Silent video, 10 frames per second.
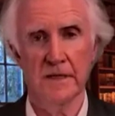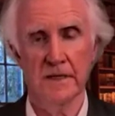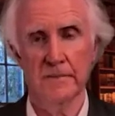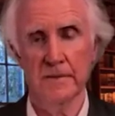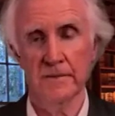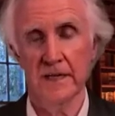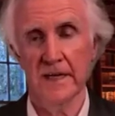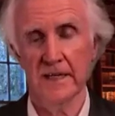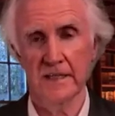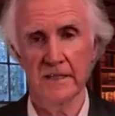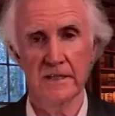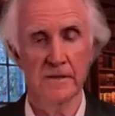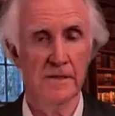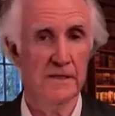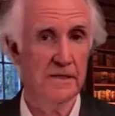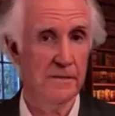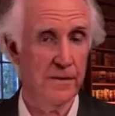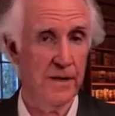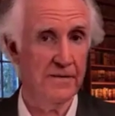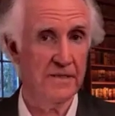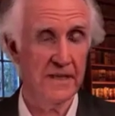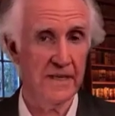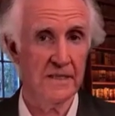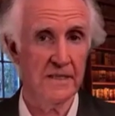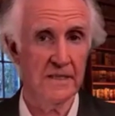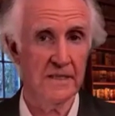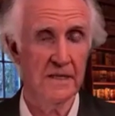It can be taken into the private sector.